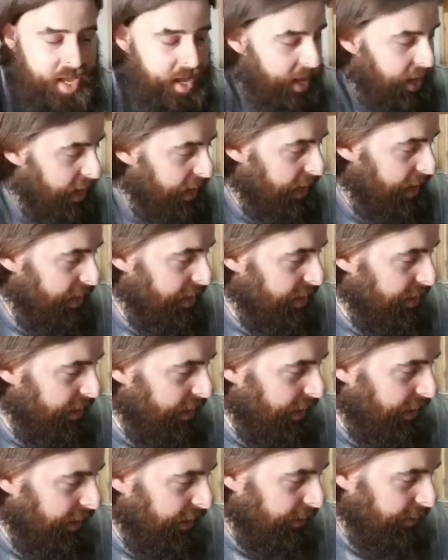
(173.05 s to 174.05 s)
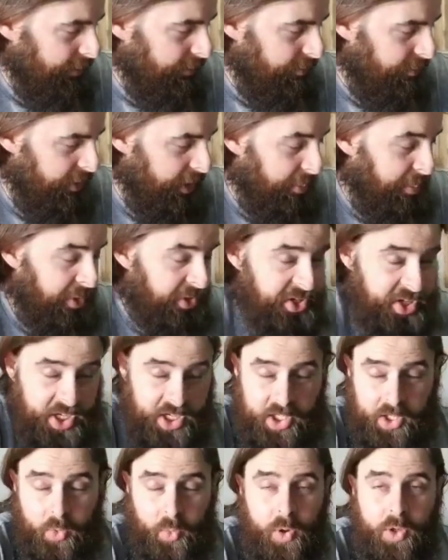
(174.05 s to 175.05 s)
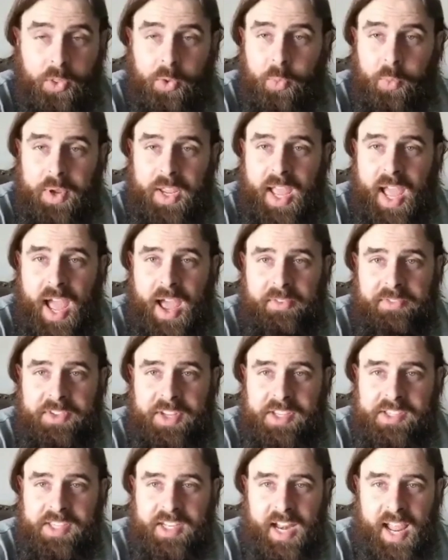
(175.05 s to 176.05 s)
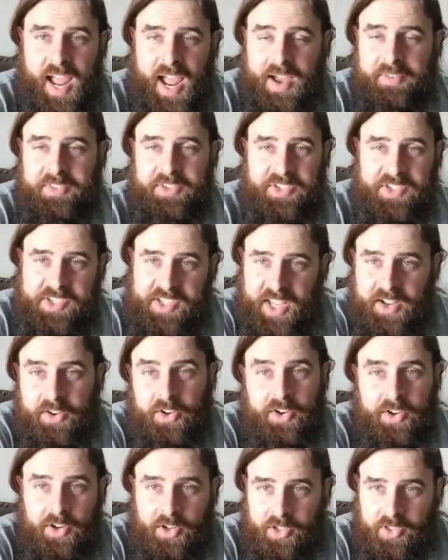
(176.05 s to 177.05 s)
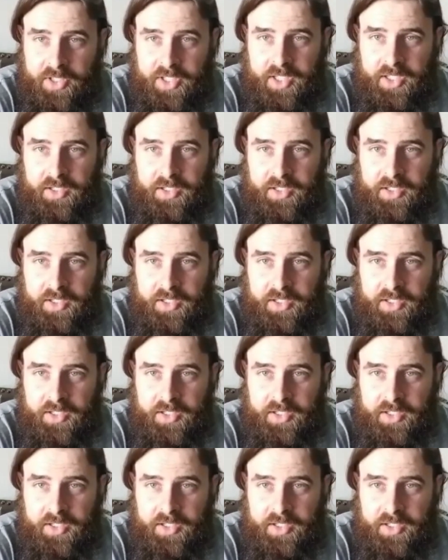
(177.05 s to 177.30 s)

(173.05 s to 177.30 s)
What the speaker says: And the particular one that we have doesn't have a center knurling.